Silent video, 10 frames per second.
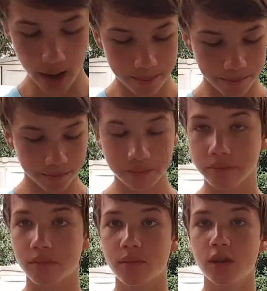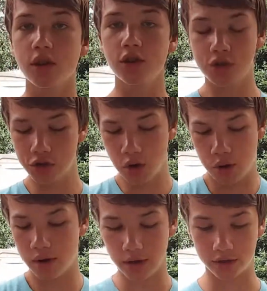yeah,
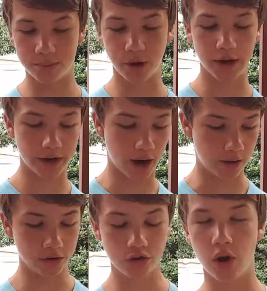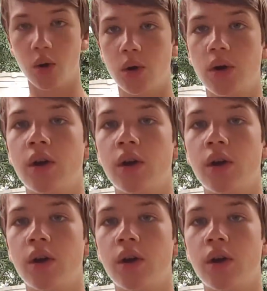so let's break it down. So